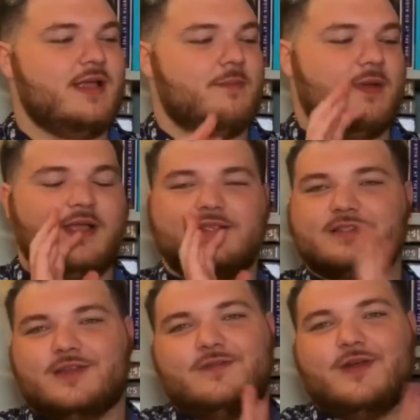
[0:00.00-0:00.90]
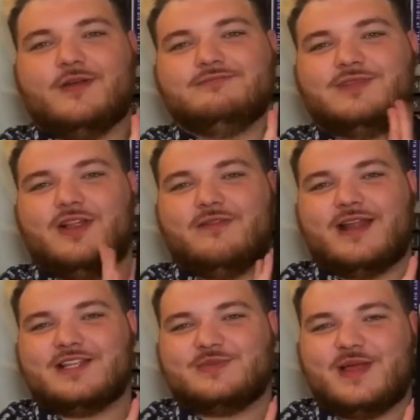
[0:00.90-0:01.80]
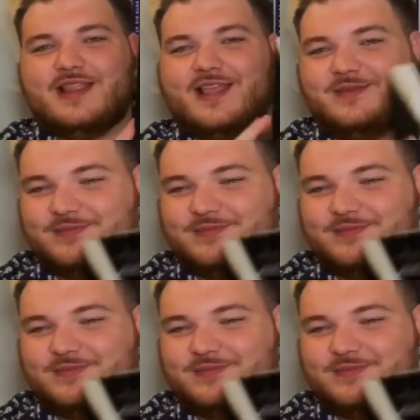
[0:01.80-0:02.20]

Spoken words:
but so far all I've got is Twilight.